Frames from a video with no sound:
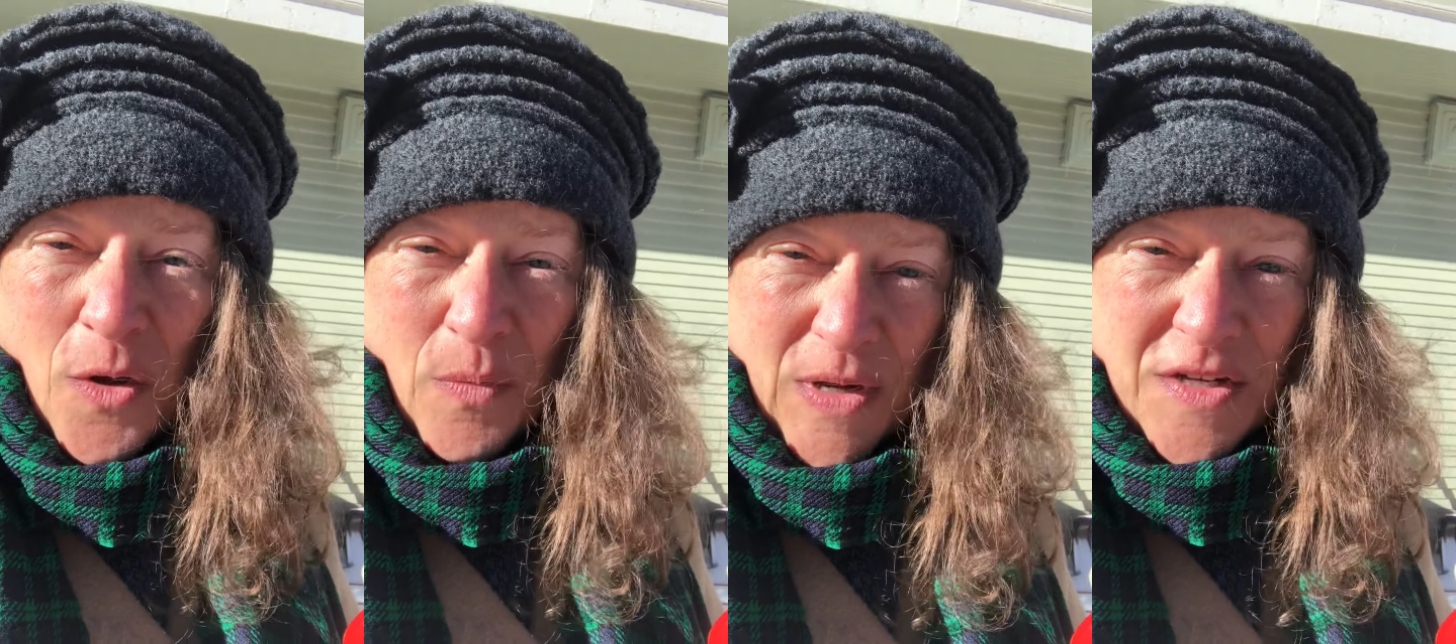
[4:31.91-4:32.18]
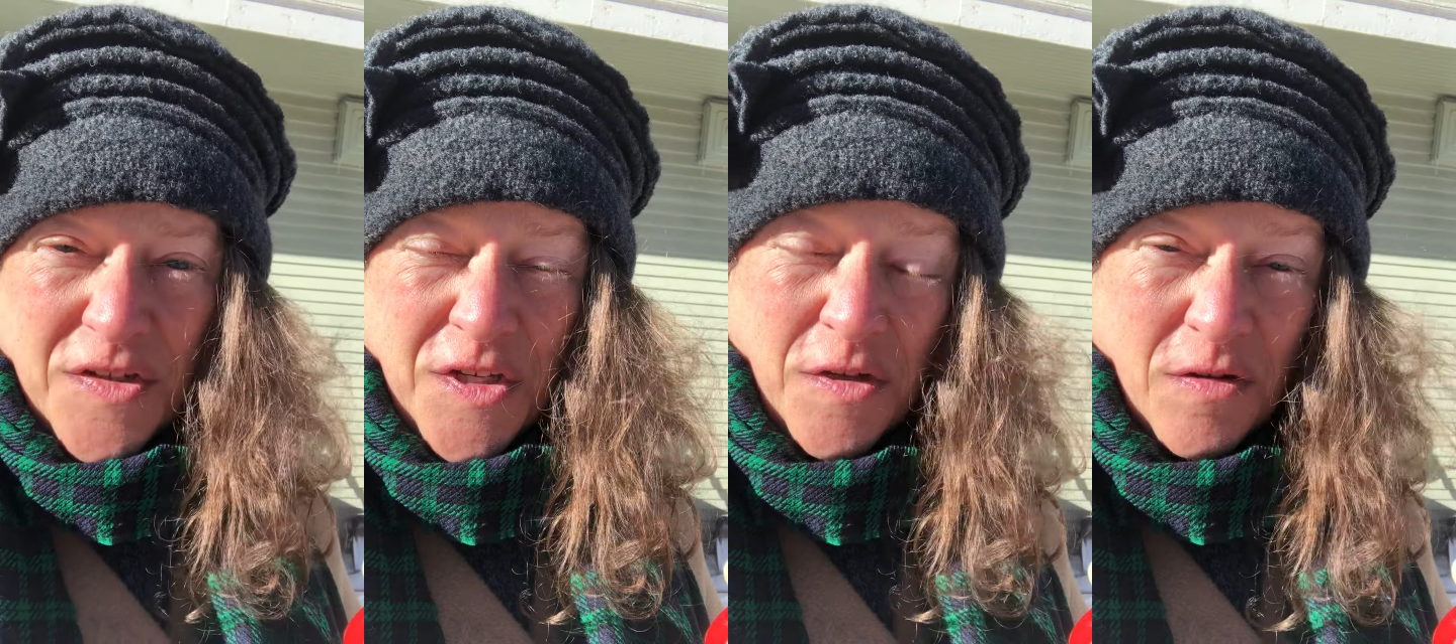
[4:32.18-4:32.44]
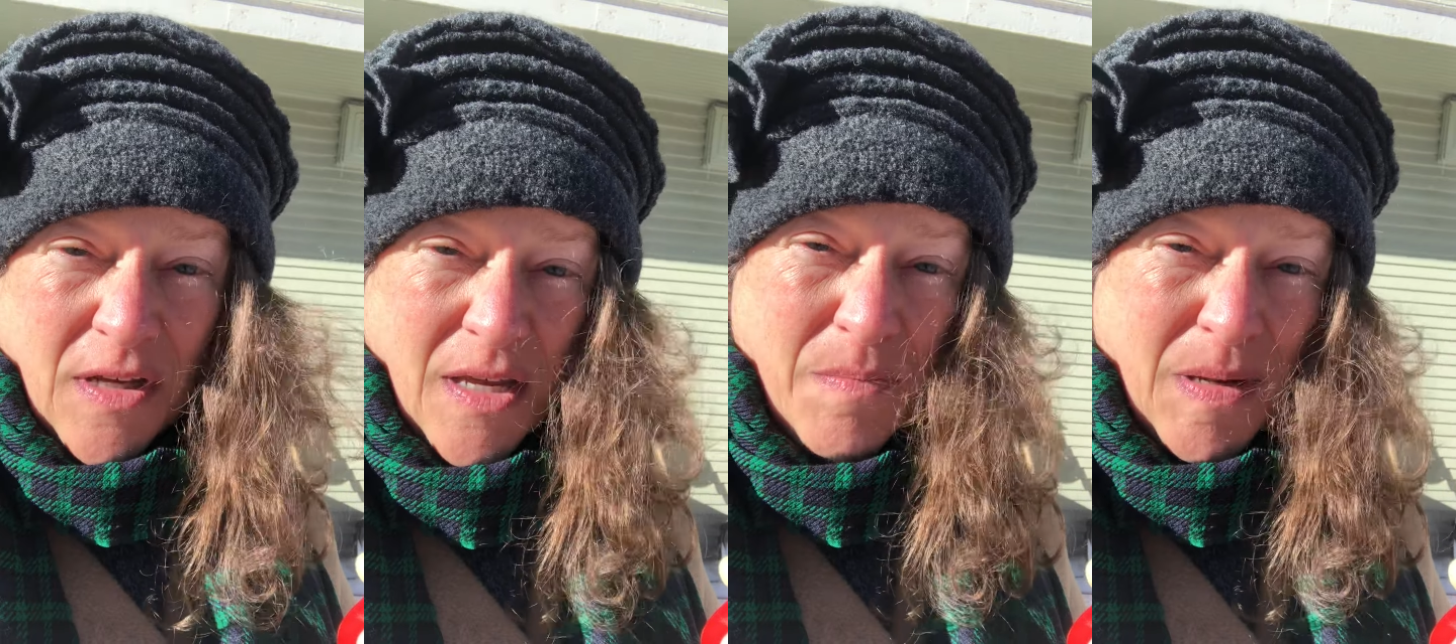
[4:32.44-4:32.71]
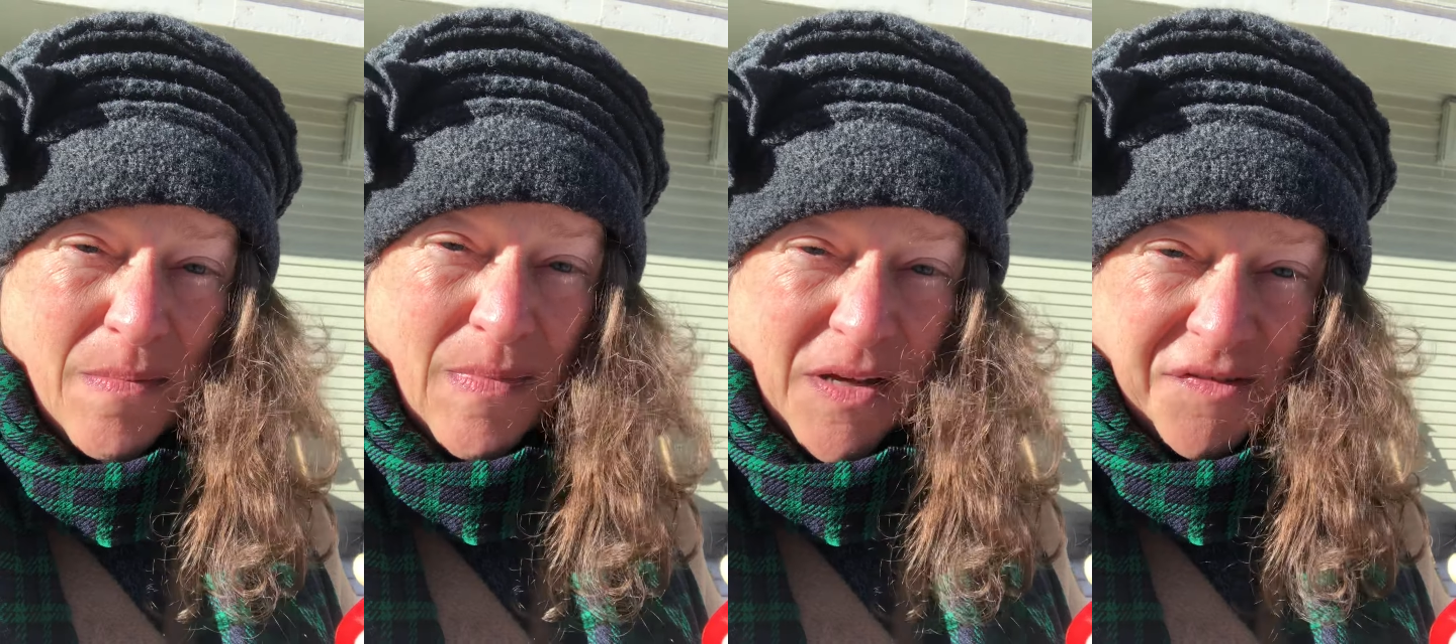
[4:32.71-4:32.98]
we too can
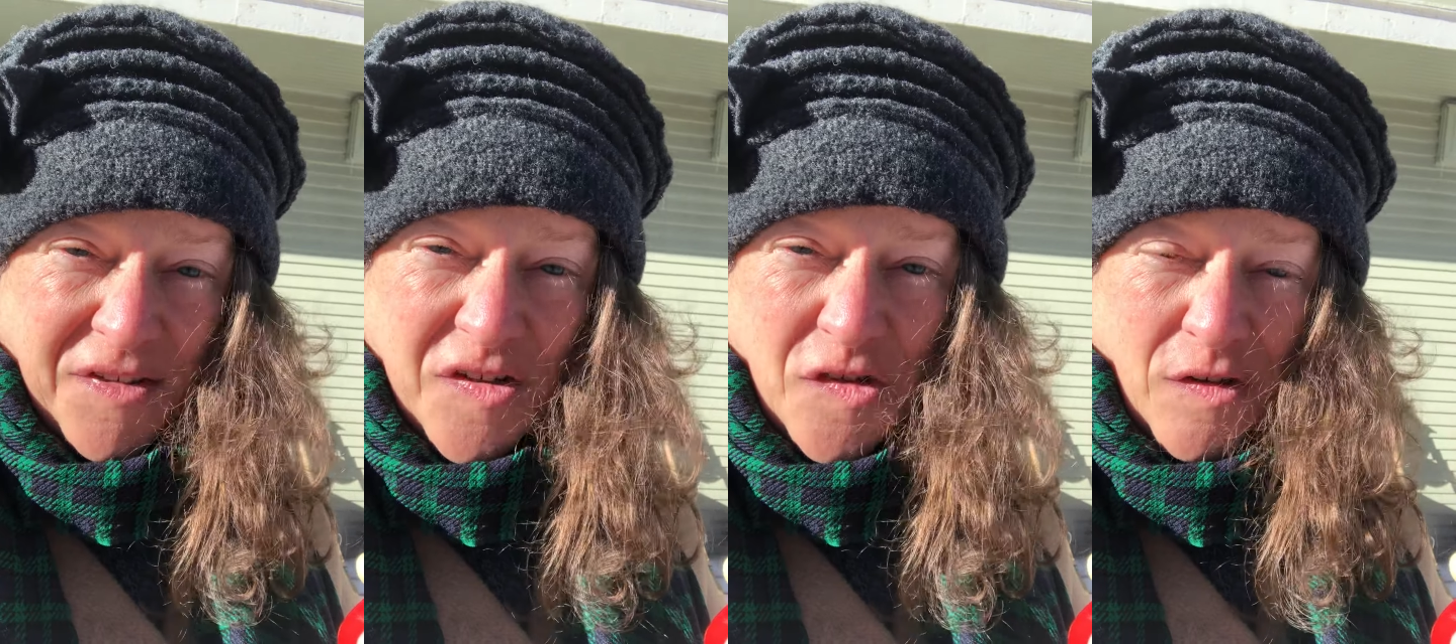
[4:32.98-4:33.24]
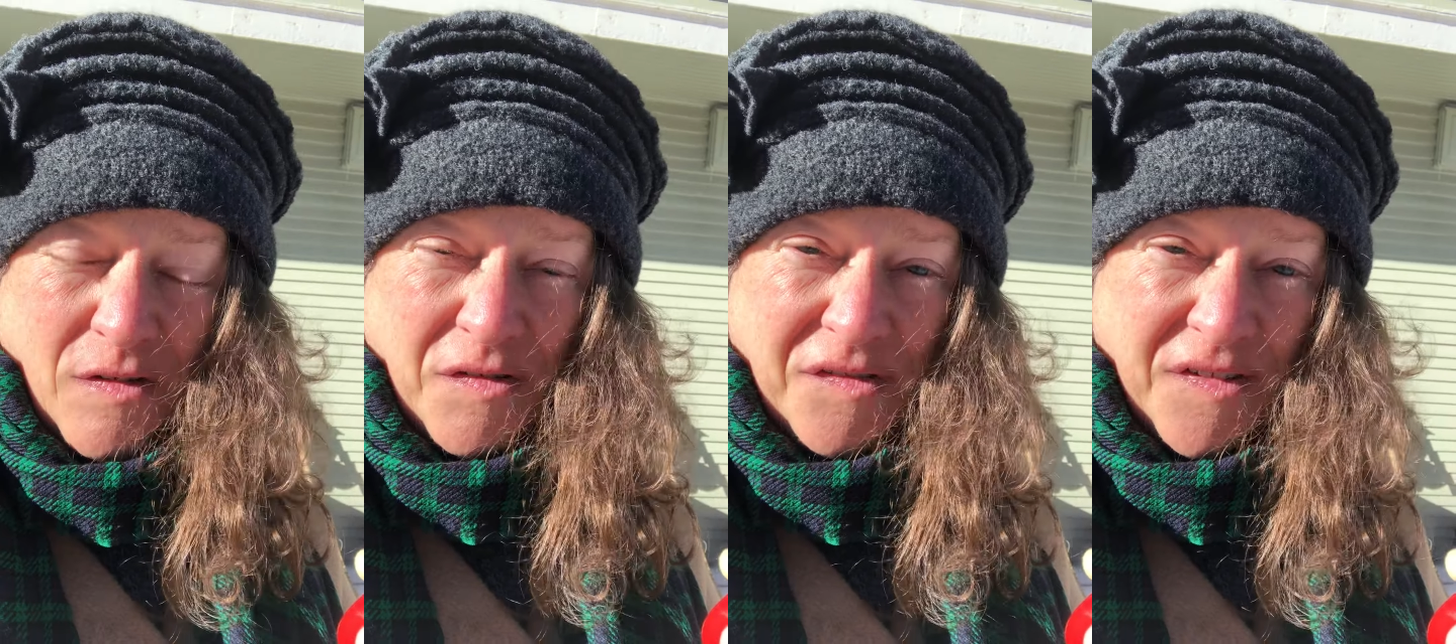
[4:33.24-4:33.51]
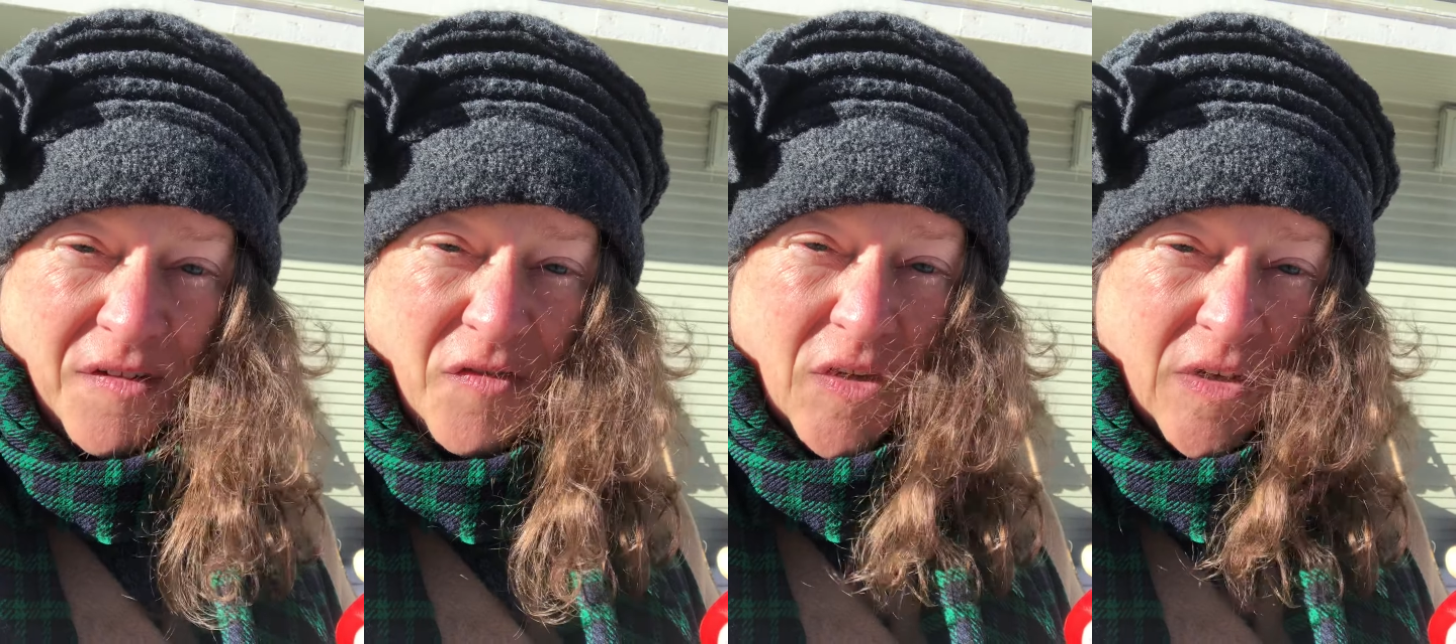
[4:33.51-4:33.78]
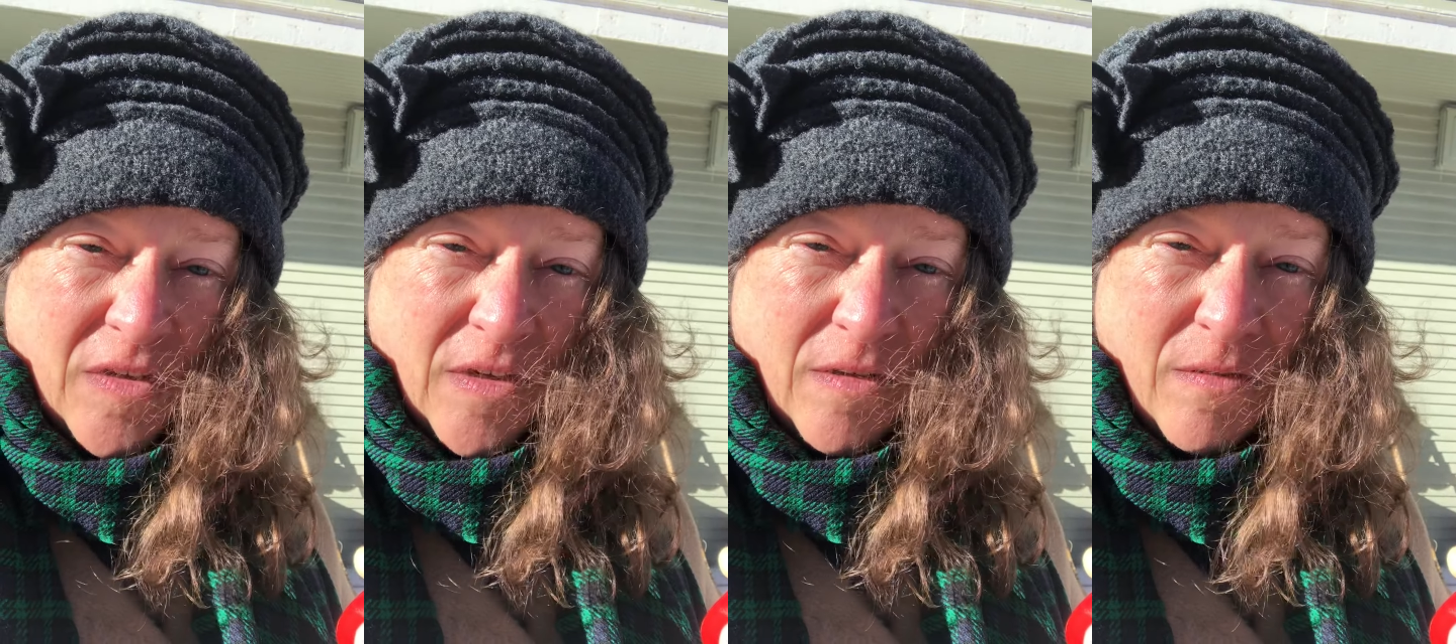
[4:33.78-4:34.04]
be messengers of
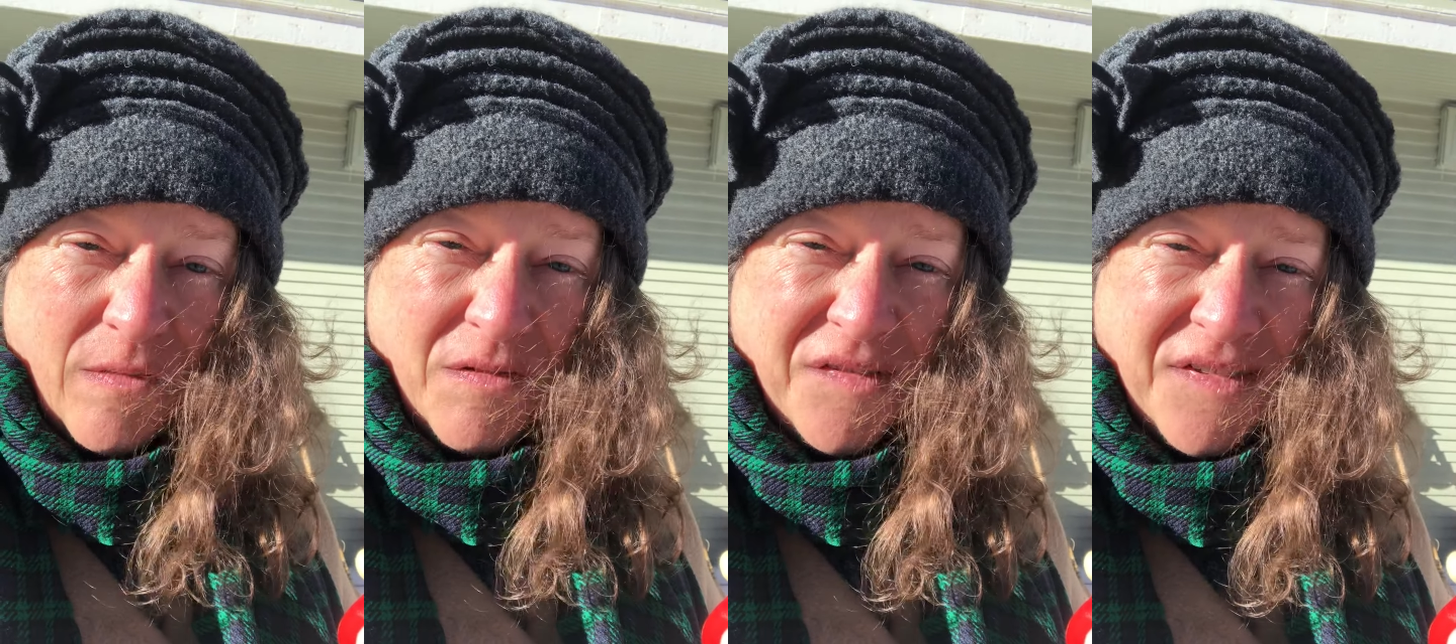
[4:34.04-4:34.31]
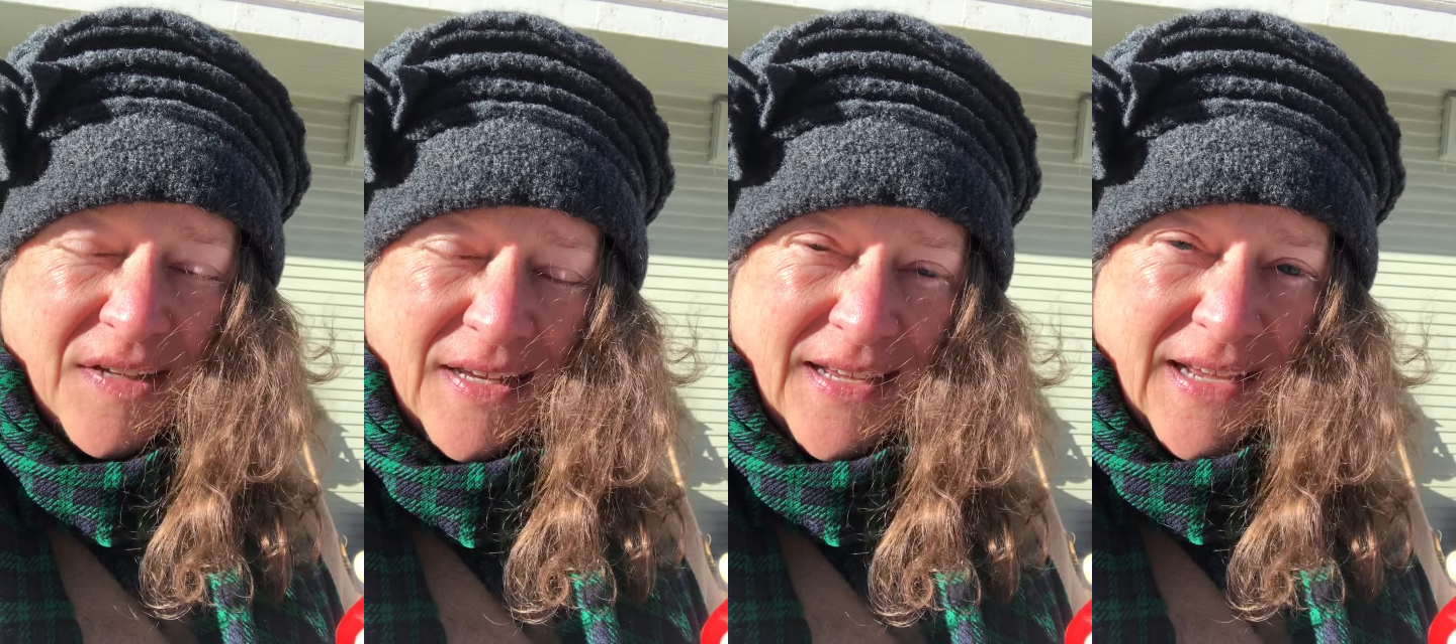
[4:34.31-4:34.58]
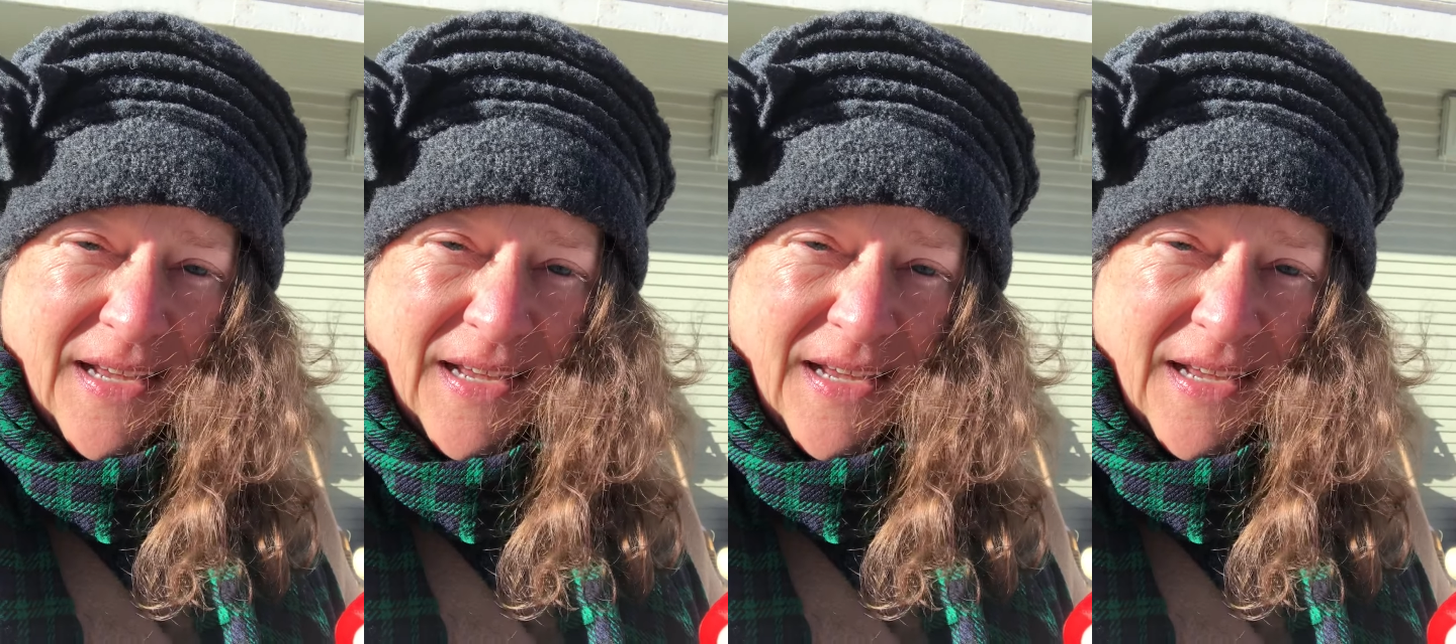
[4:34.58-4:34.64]
good news.